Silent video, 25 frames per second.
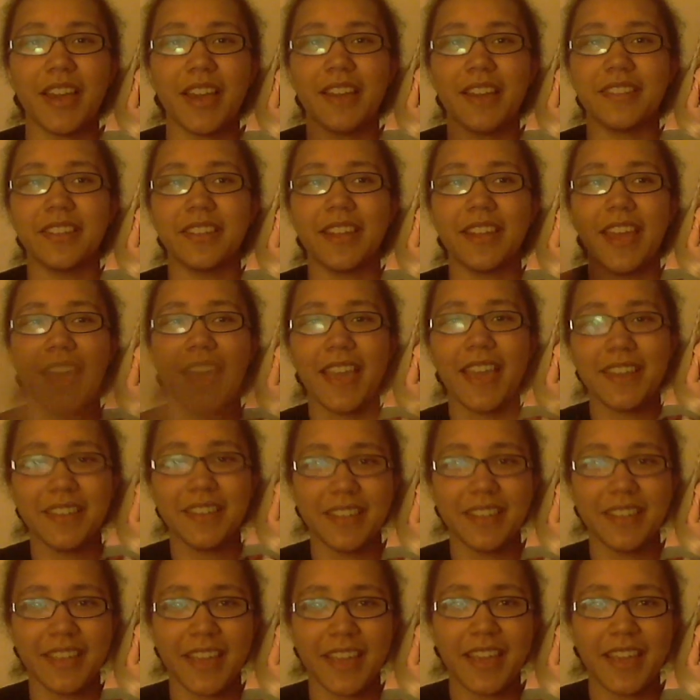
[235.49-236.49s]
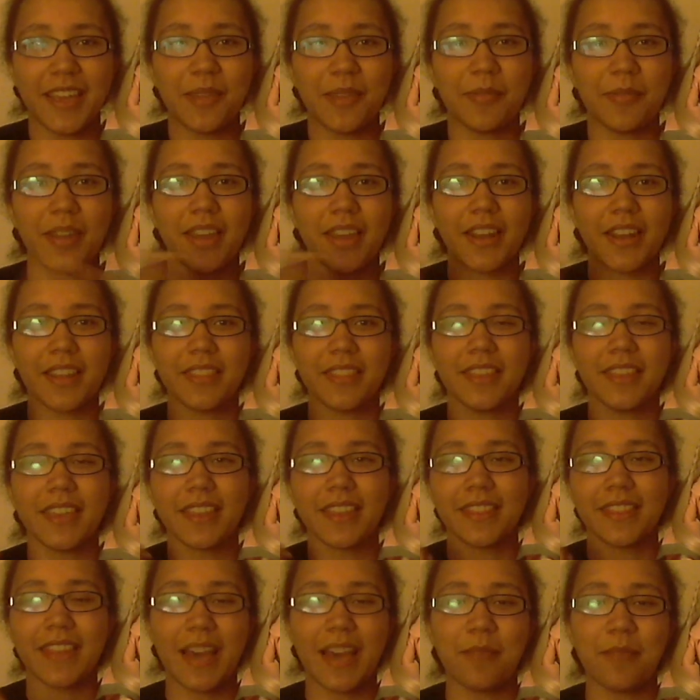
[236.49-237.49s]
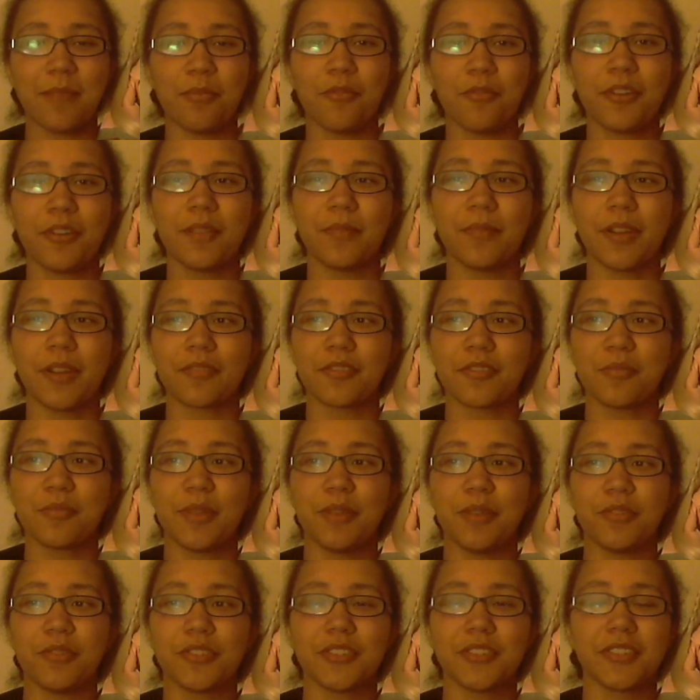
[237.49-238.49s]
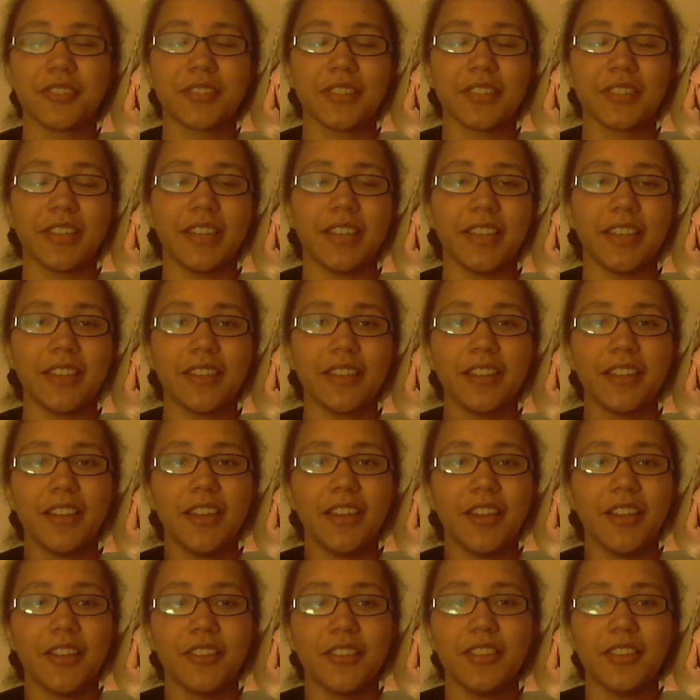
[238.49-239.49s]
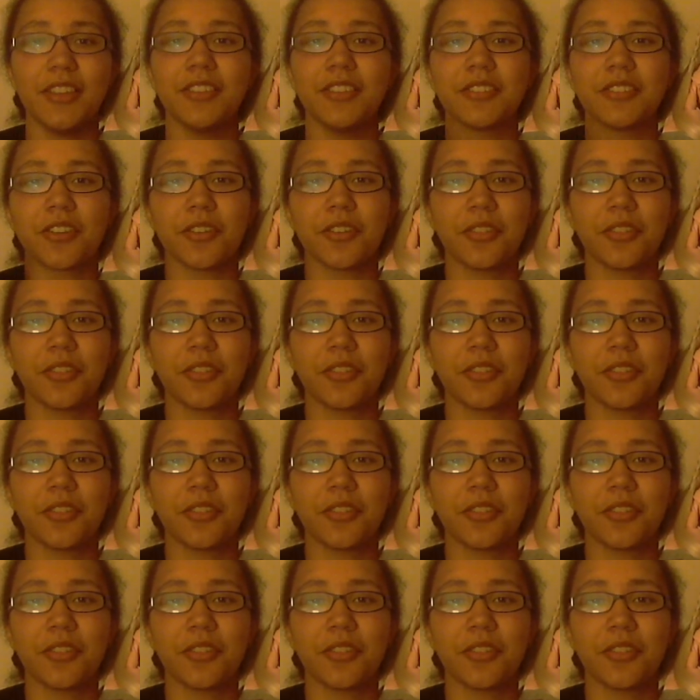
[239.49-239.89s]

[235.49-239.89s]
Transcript: and then Andy came, and I think at that point my roommate was just like, these are